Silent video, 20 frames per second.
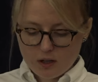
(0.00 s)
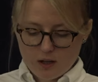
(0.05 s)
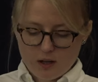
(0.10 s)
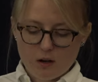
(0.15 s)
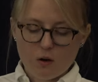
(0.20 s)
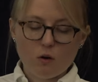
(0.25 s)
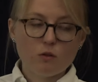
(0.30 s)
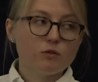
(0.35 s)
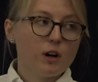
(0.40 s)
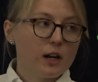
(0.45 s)

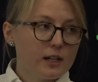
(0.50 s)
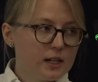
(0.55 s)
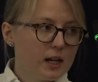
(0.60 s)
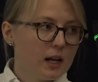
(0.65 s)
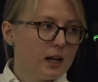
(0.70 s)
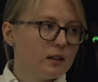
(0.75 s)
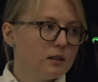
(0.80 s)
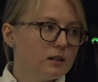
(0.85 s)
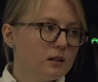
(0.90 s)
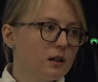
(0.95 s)

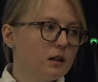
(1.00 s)
already.